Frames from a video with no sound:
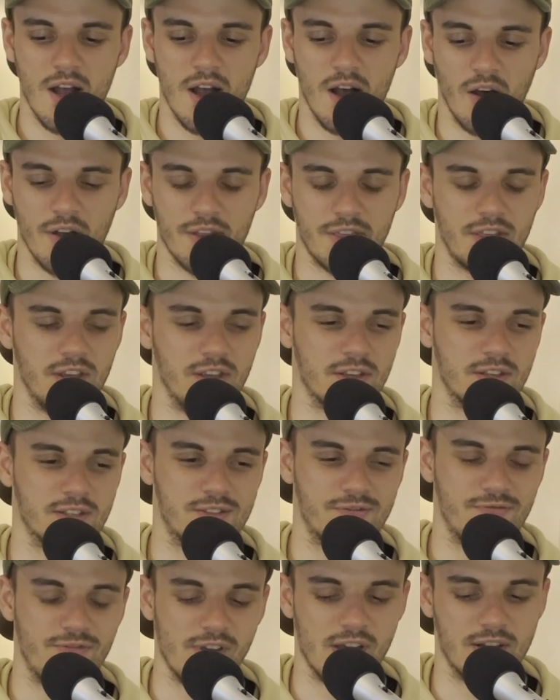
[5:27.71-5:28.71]
I think
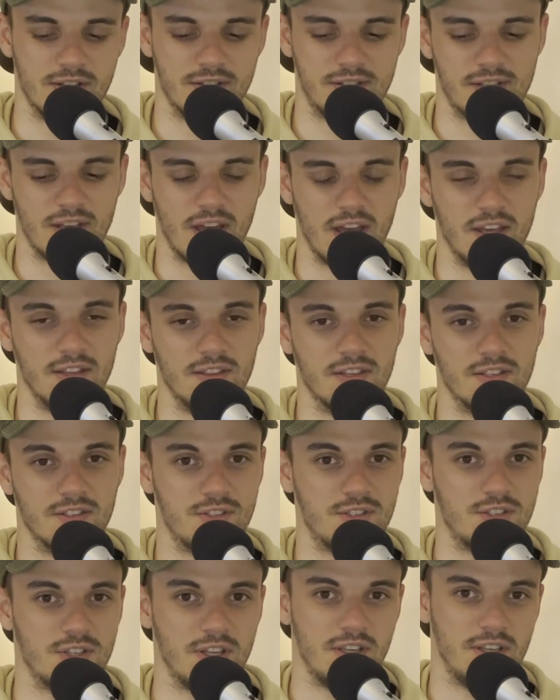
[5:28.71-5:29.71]
it's fair to say that
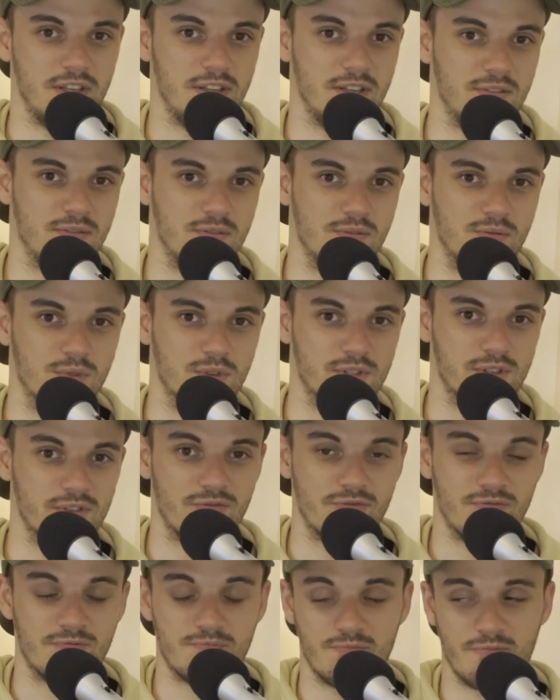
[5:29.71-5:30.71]
she was a
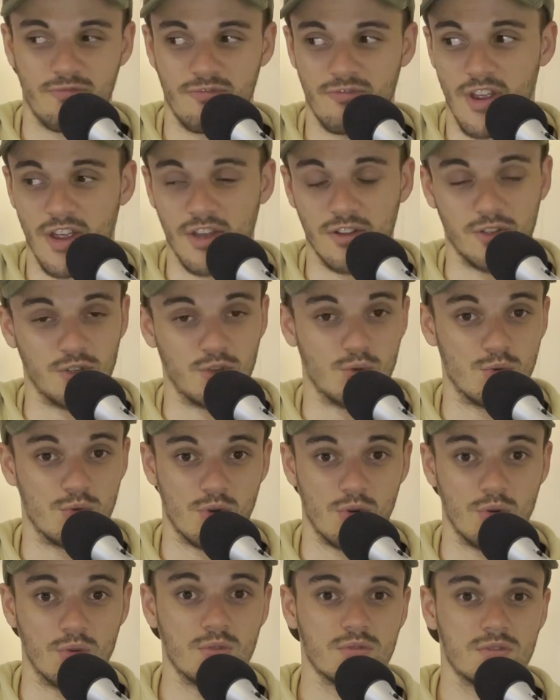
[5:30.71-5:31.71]
fairly good
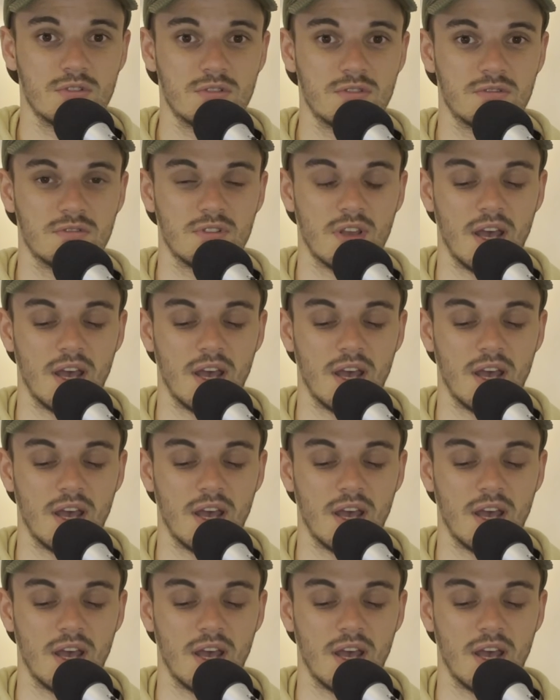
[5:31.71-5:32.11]
horse.